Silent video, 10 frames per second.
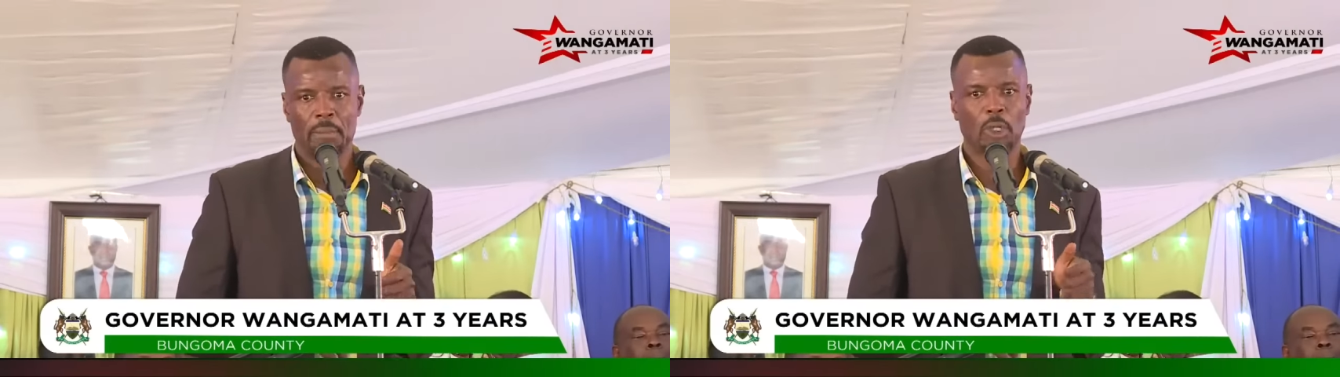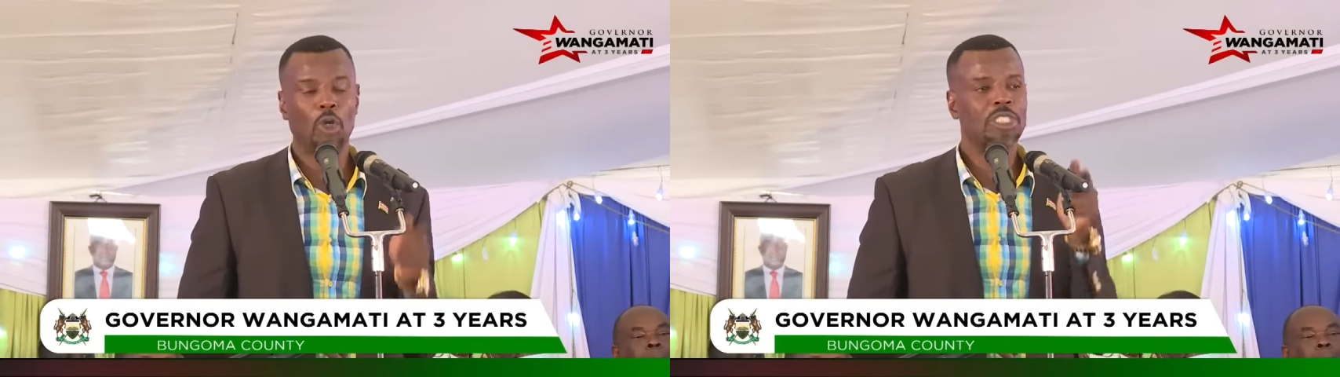
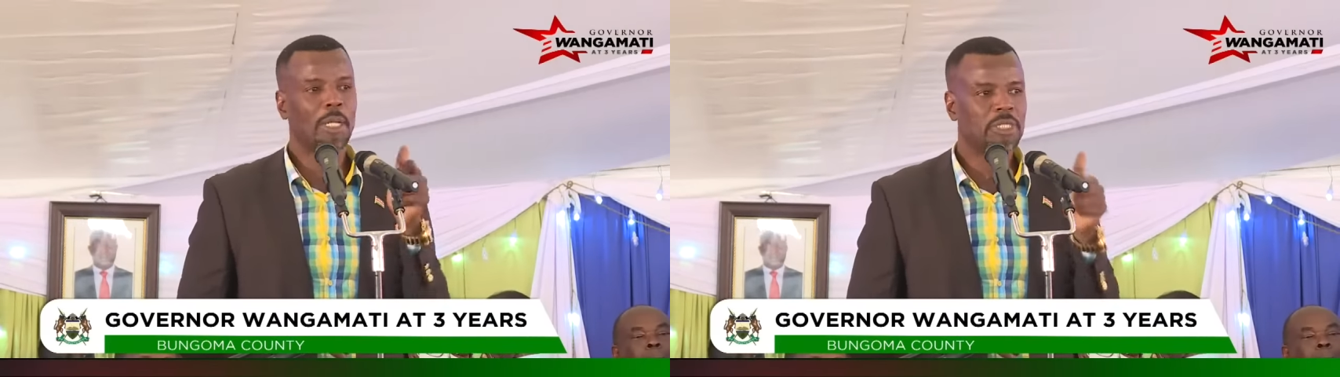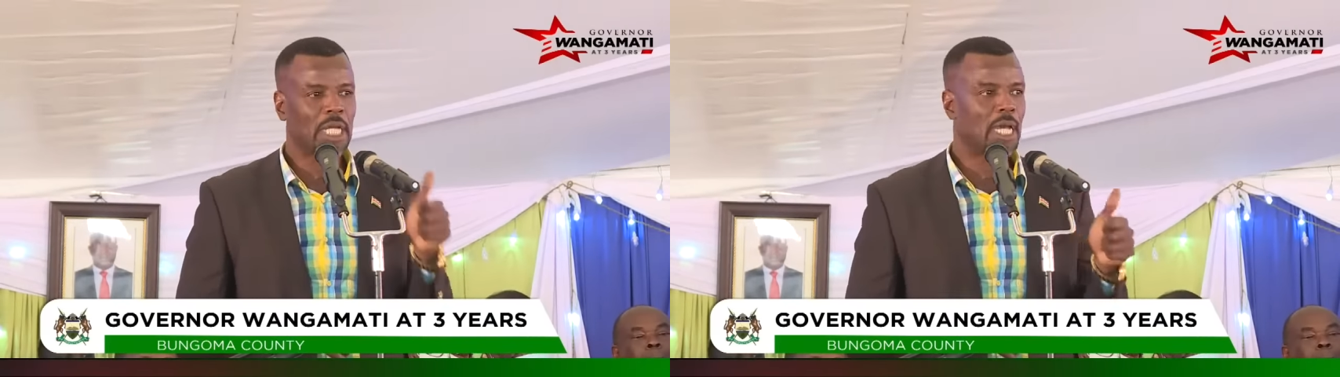Because
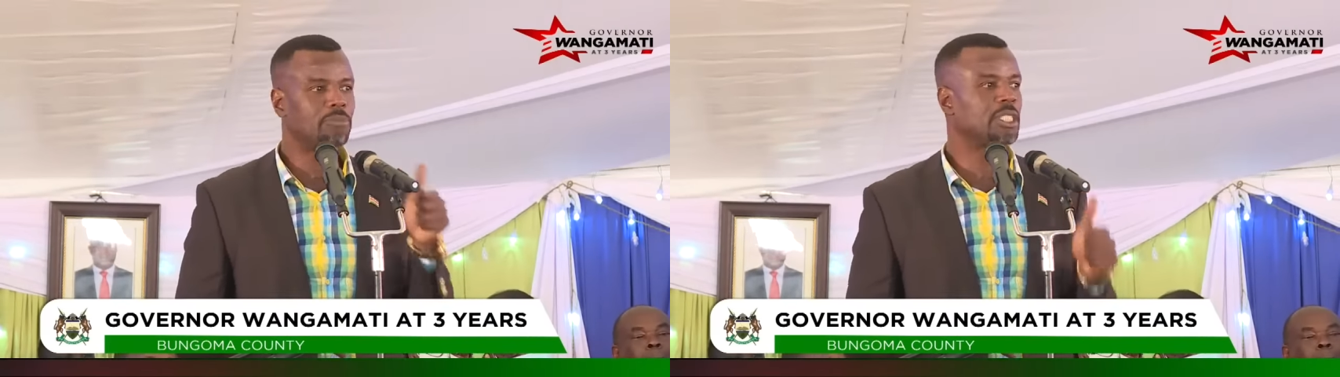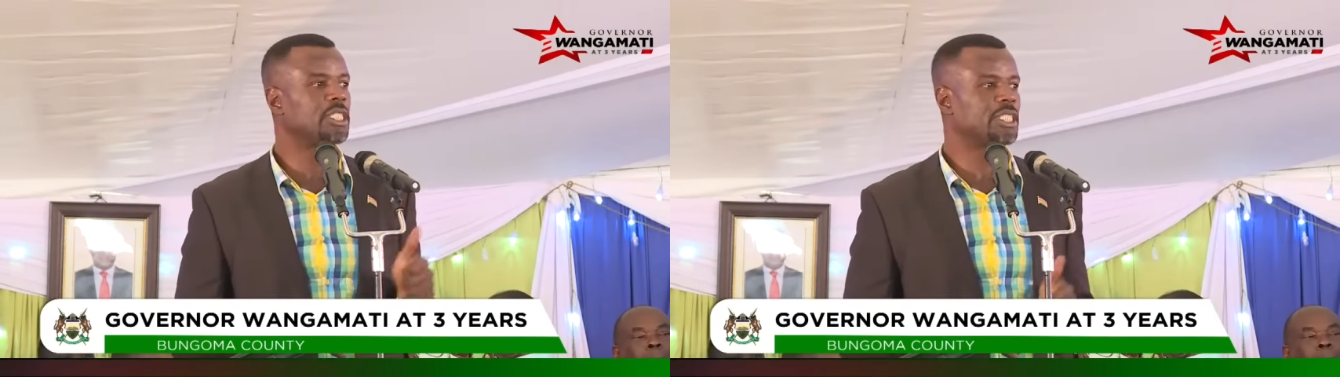
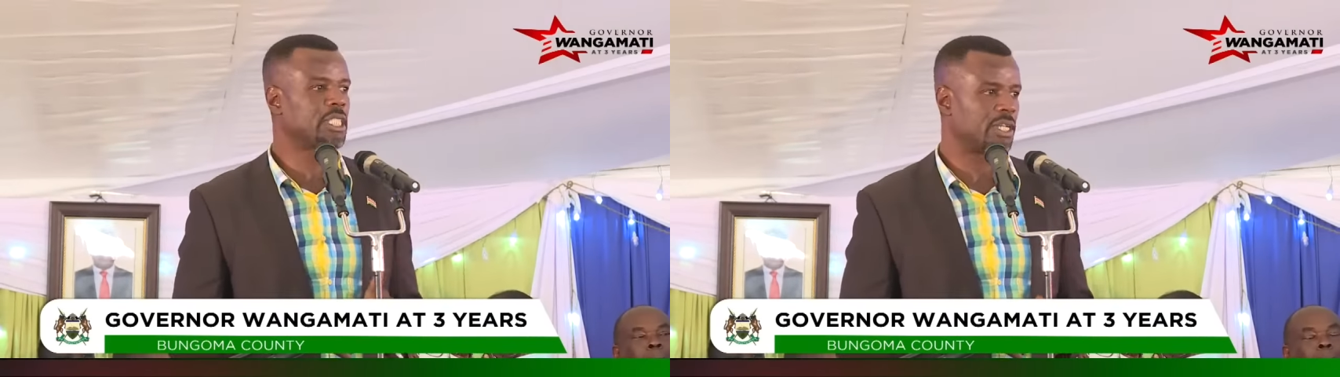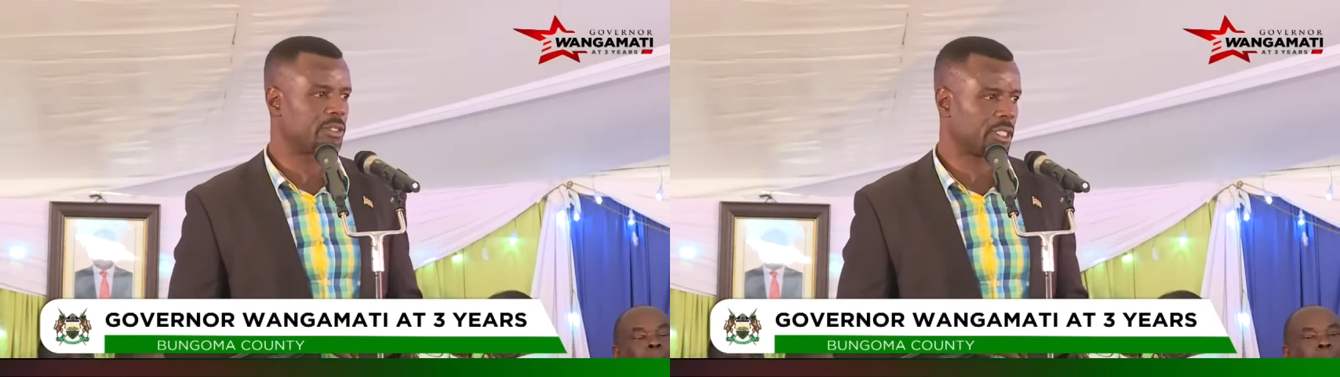sometimes in this
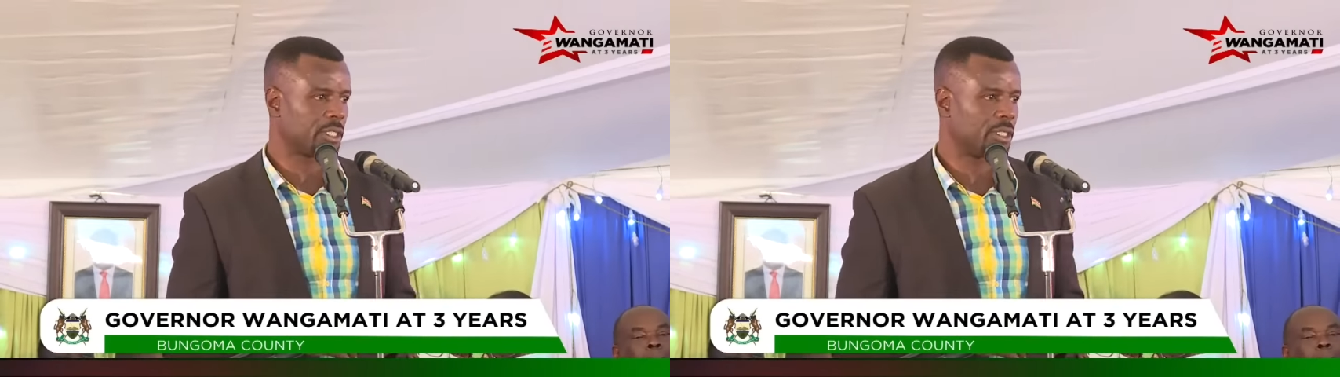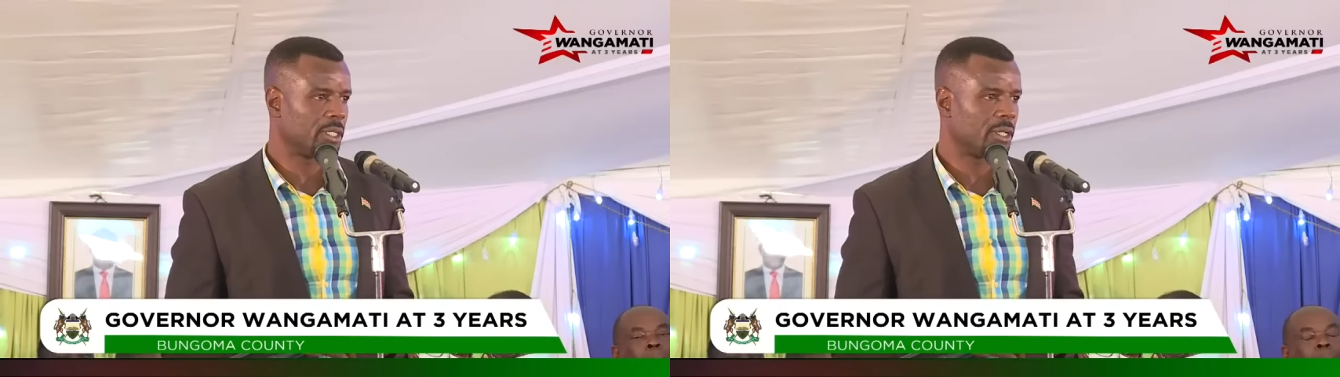country,
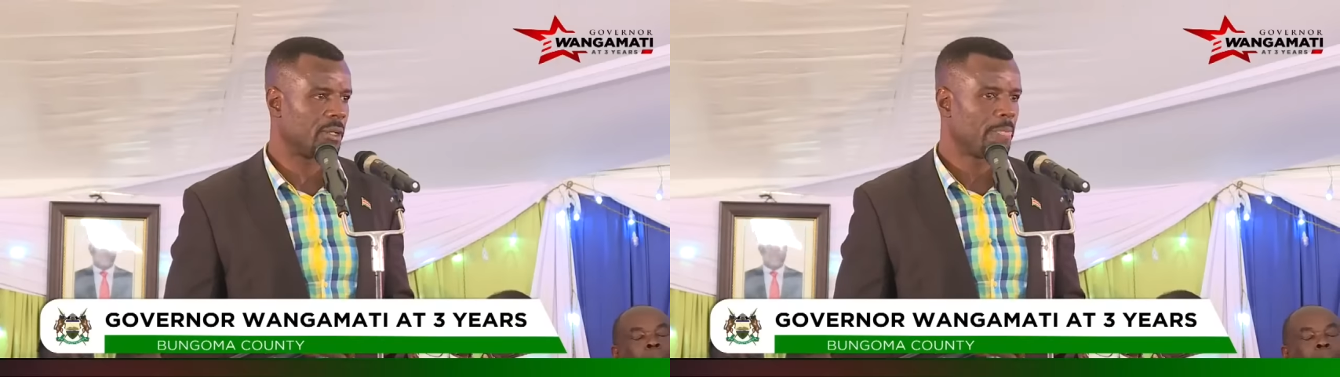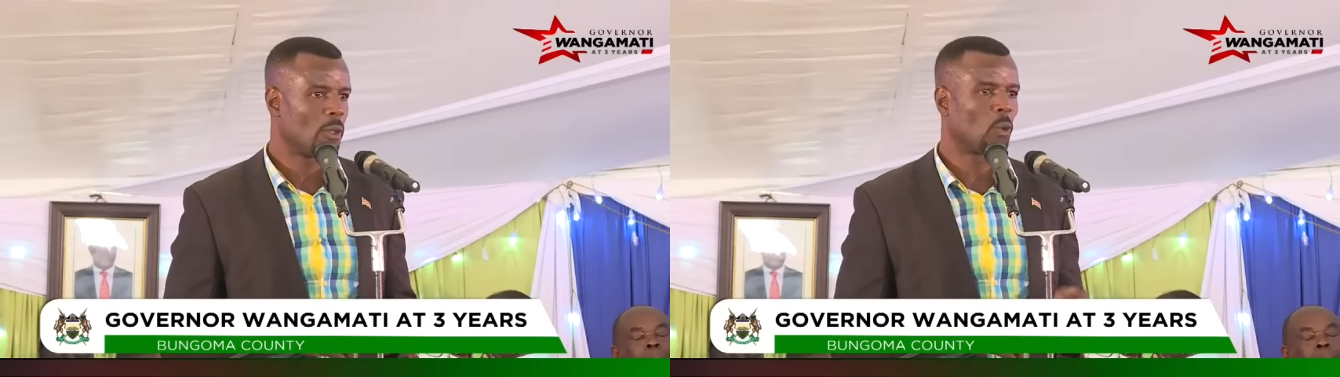
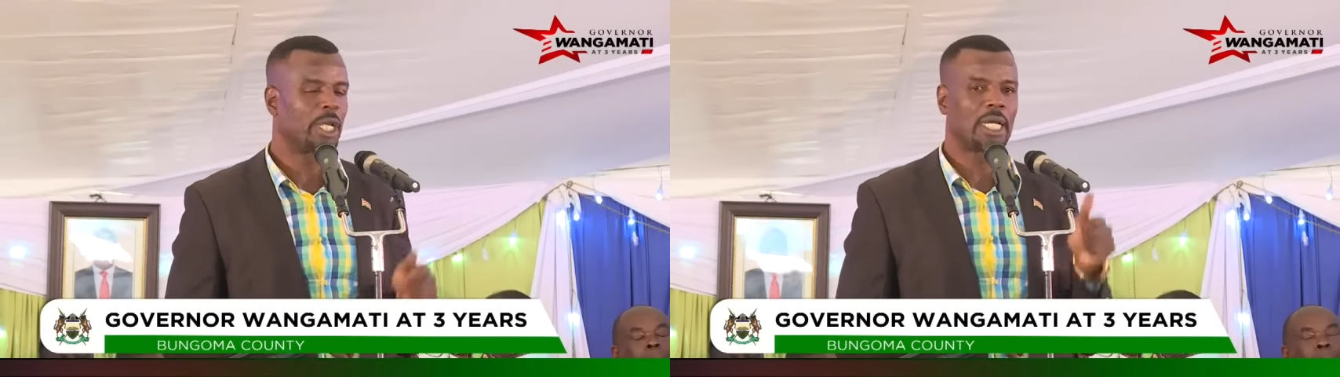we